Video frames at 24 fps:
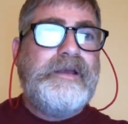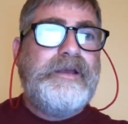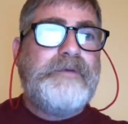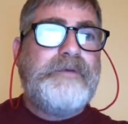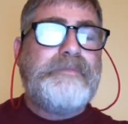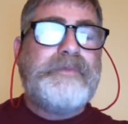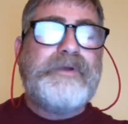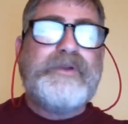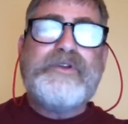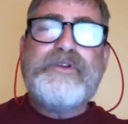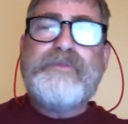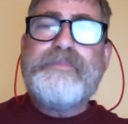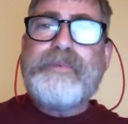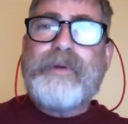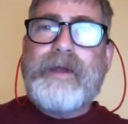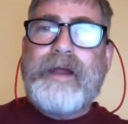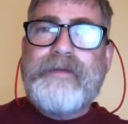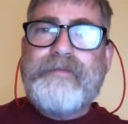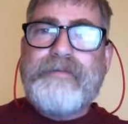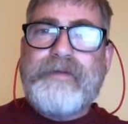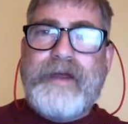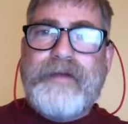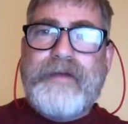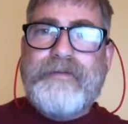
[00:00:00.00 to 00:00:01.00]
But do pray
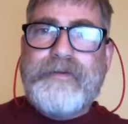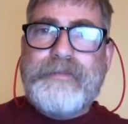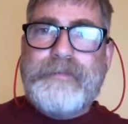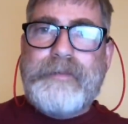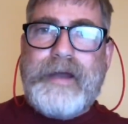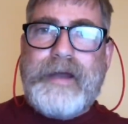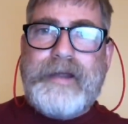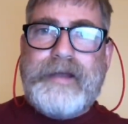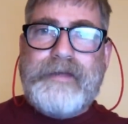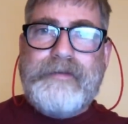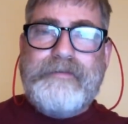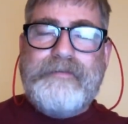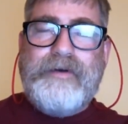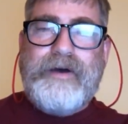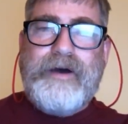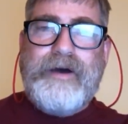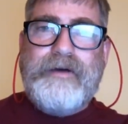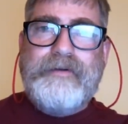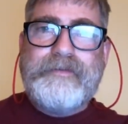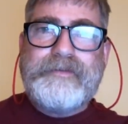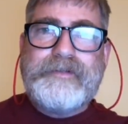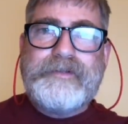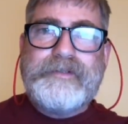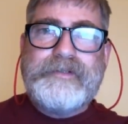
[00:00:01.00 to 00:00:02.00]
for everybody
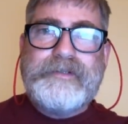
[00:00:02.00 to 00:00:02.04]
involved.